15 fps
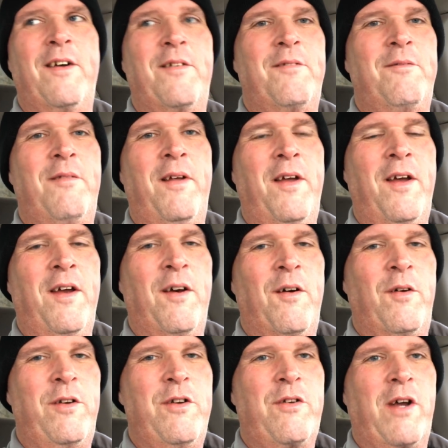And
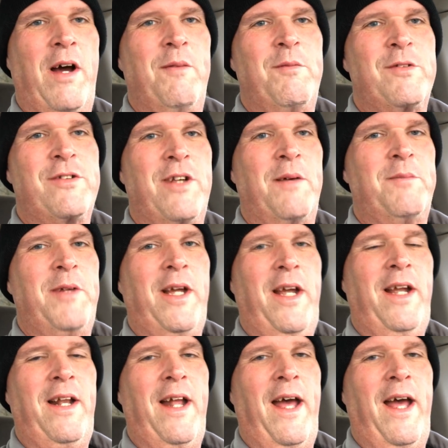when you come with something to eat,